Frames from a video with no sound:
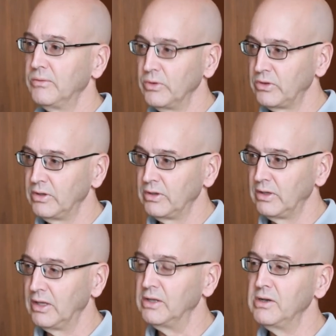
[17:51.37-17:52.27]
with
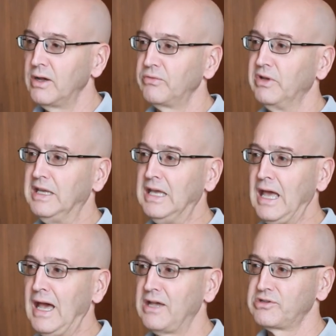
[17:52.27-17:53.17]
enough
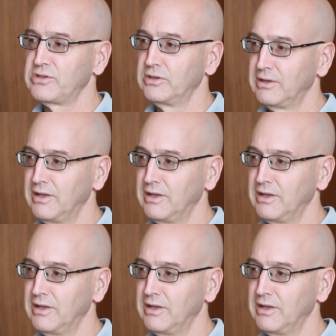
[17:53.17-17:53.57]
gas